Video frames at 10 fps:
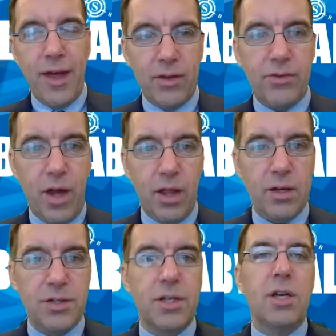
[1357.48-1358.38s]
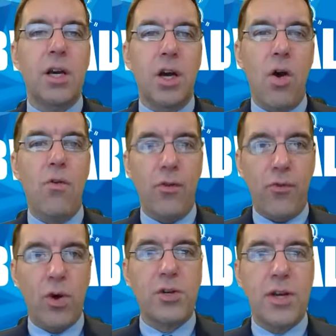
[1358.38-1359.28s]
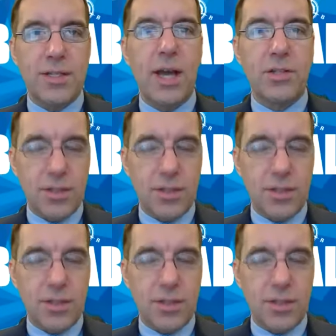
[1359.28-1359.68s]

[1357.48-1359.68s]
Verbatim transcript: thousand bucks. Yes. And now, just so